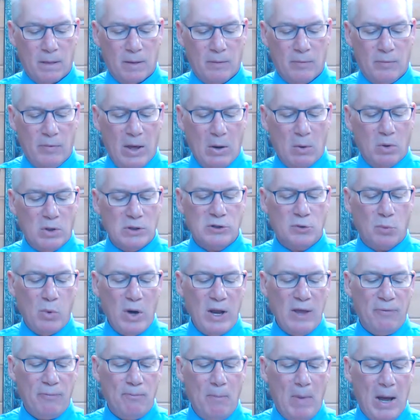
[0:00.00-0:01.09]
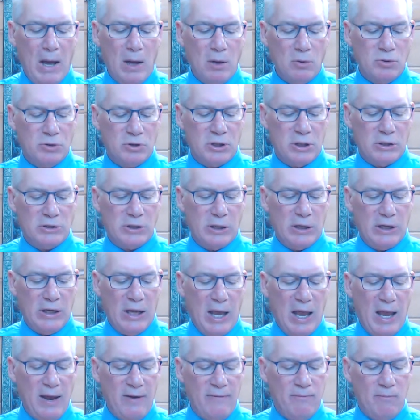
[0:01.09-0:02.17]
that was with Moses and
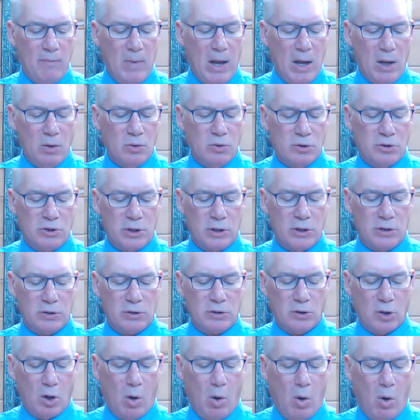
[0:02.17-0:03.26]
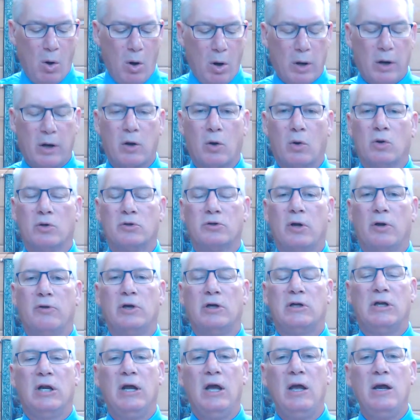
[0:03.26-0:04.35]
gave Moses the oracles or
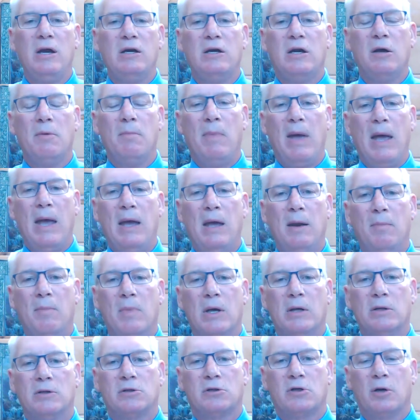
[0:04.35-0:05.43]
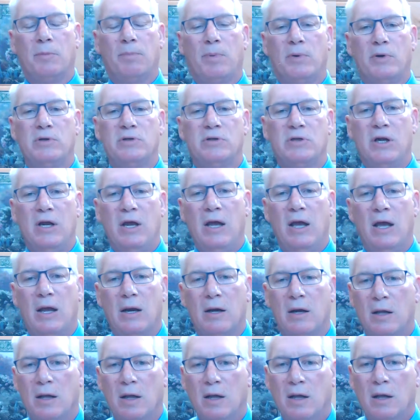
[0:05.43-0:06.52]
the Ten Commandments to present